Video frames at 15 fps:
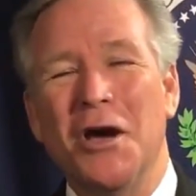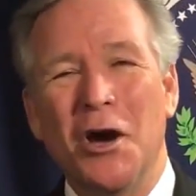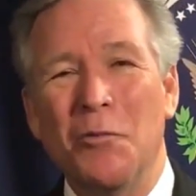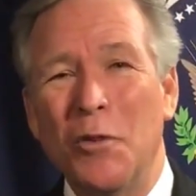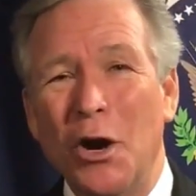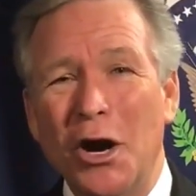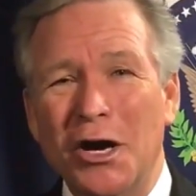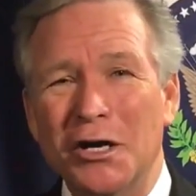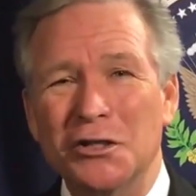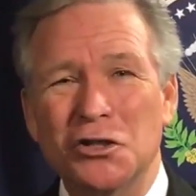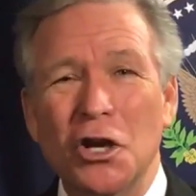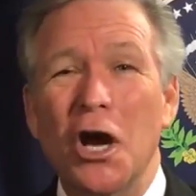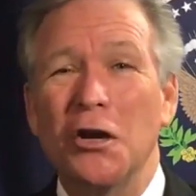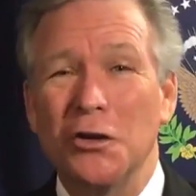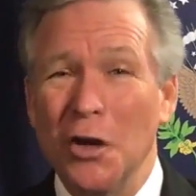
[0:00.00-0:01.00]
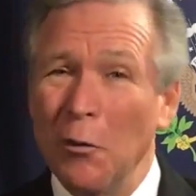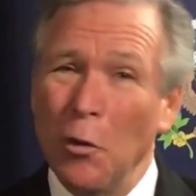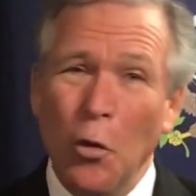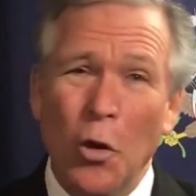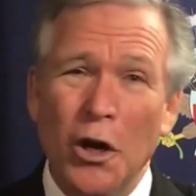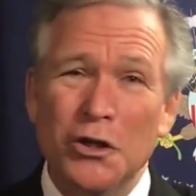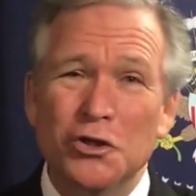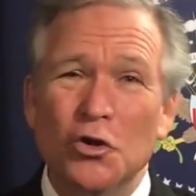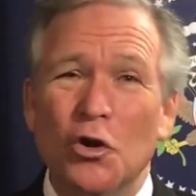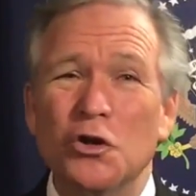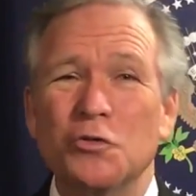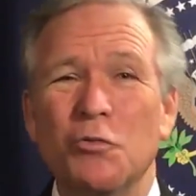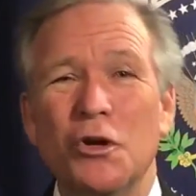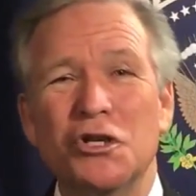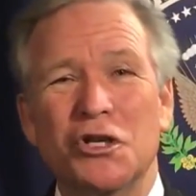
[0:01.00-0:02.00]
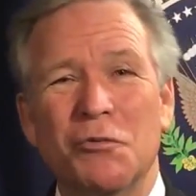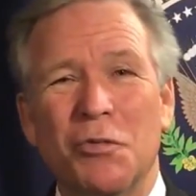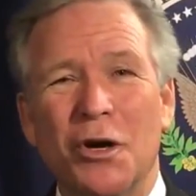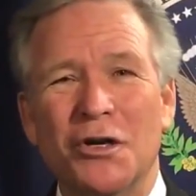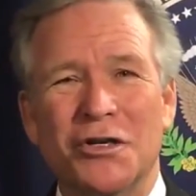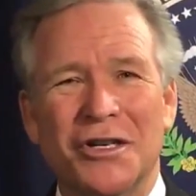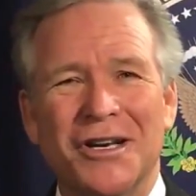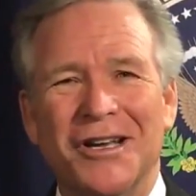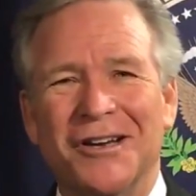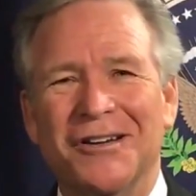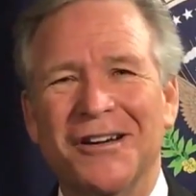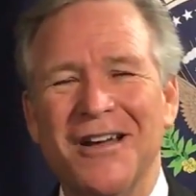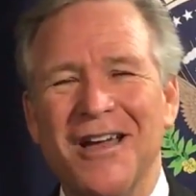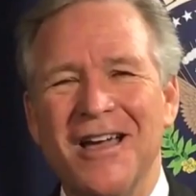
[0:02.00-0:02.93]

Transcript: America's number one George Bush impersonator,